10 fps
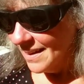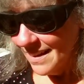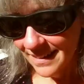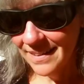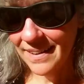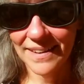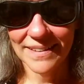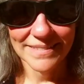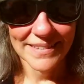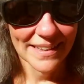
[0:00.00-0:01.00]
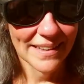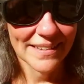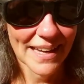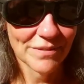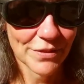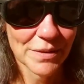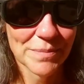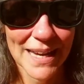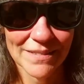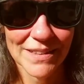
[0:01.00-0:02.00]
Anyhow, yeah, that freaked
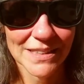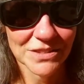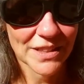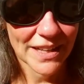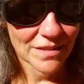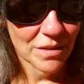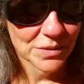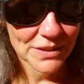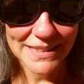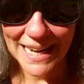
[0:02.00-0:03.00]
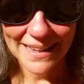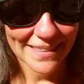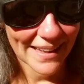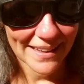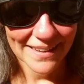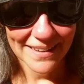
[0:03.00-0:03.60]
me out yesterday, the whole snake thing.